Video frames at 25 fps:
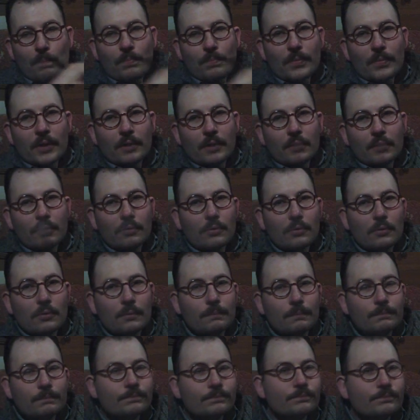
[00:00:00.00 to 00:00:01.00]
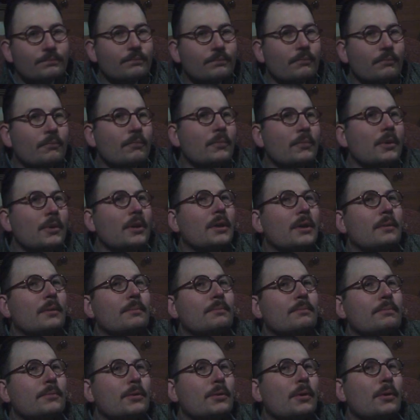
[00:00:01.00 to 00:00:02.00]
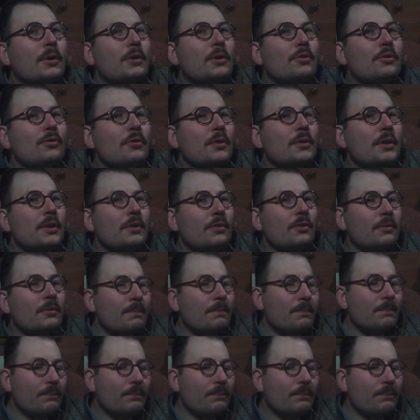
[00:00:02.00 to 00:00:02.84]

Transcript: And then I thought, if I enjoy this,